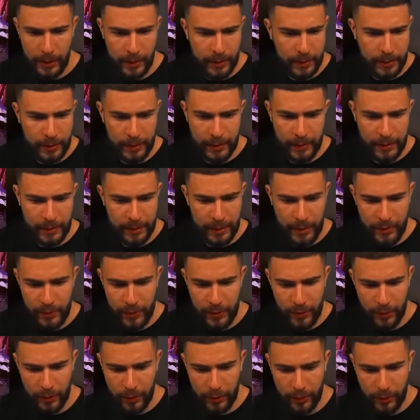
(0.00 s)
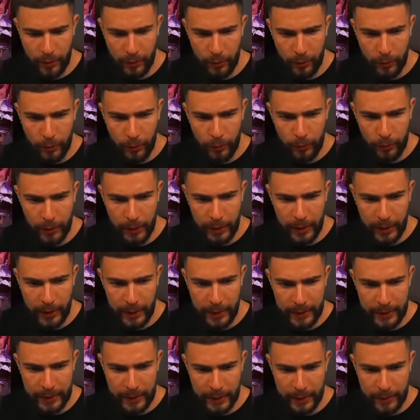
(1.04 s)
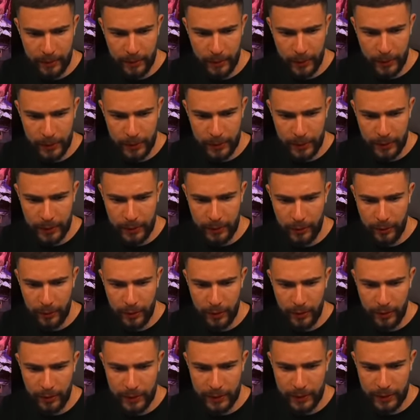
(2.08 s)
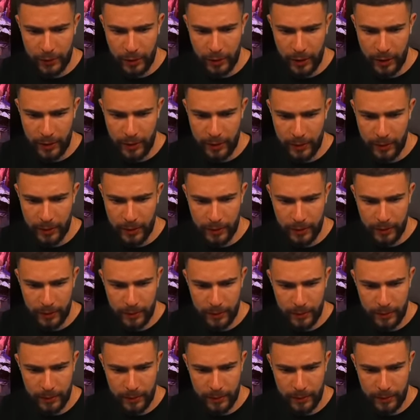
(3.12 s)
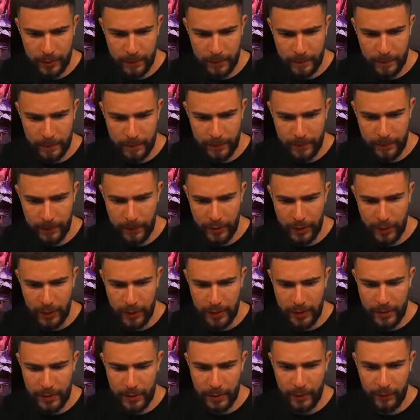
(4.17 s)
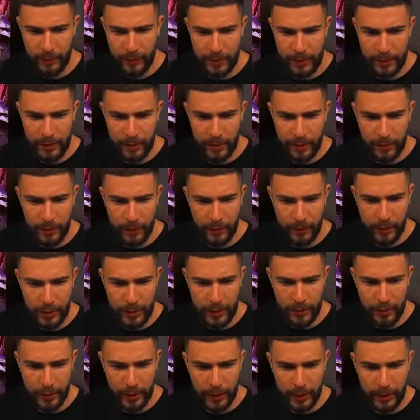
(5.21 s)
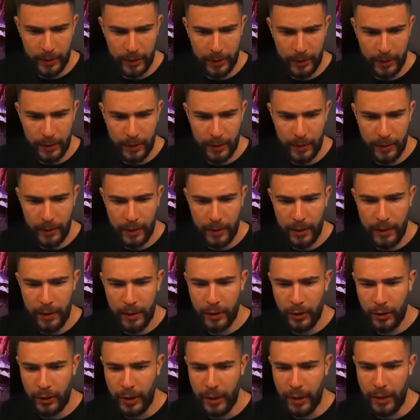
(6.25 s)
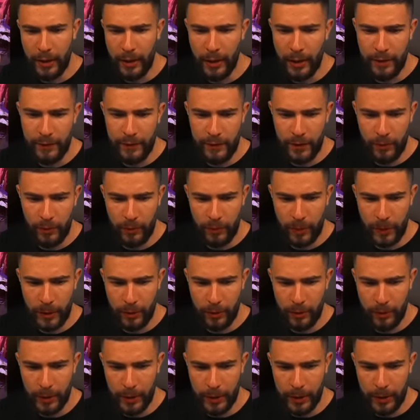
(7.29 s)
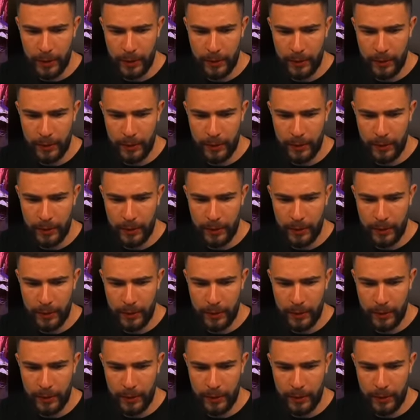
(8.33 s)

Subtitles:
This is the same scenario. No win, 8x multi. Don't give us jacks here. Nice. Give us a retrig. Okay, knives here would be good money.